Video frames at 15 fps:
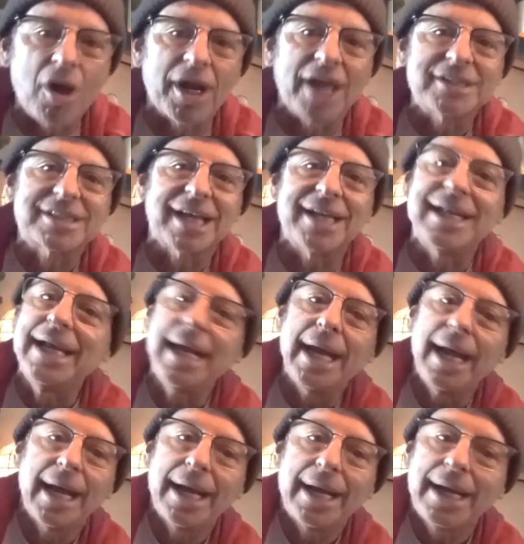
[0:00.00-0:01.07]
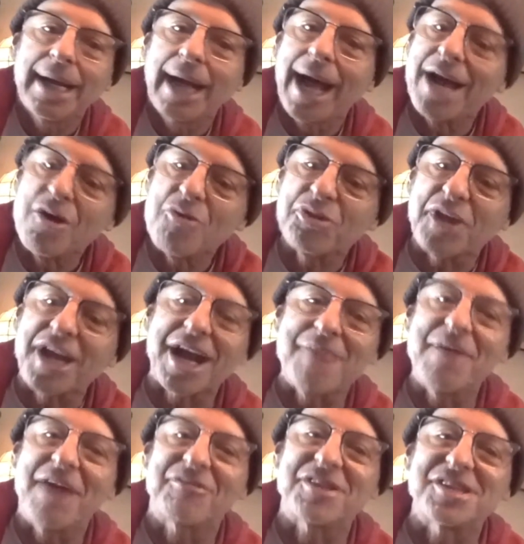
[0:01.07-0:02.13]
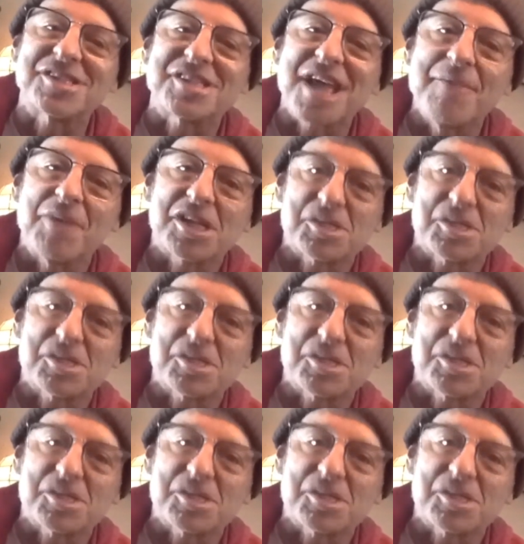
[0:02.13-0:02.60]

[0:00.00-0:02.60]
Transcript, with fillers: it going? I said, I don't think I'm having the